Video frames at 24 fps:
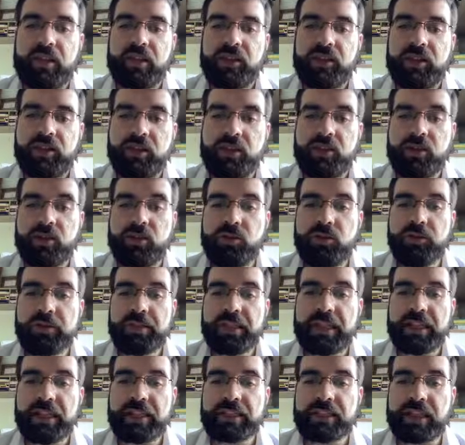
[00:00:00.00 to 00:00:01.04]
then use
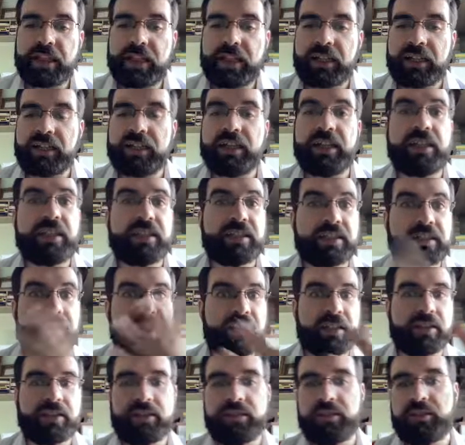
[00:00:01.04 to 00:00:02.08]
exactly in a
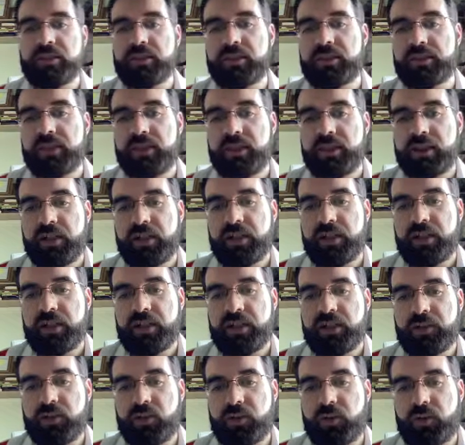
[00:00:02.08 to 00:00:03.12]
sentence
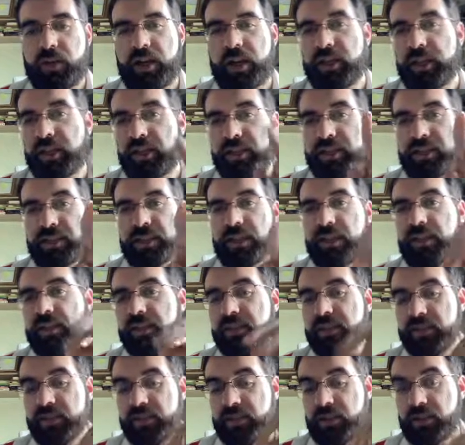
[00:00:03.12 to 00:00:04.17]
and write that
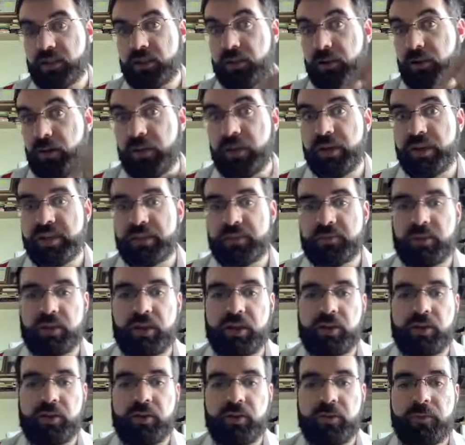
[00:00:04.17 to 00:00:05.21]
sentence in the comments
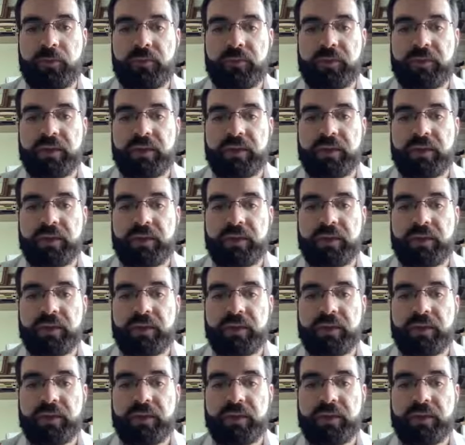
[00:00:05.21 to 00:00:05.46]
below